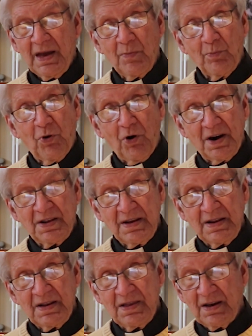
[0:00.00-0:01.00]

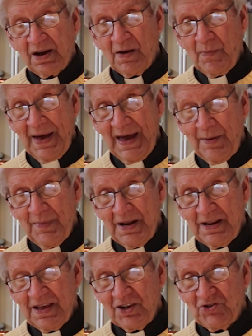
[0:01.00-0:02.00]
Important, the
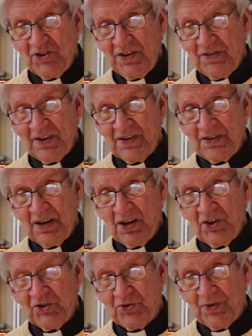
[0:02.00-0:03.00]
commandment that Jesus
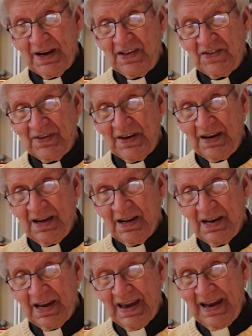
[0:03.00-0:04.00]
illustrates and
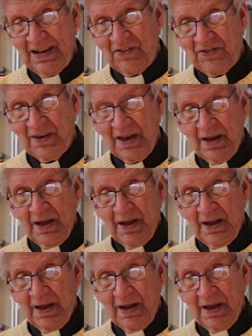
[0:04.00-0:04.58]
indicates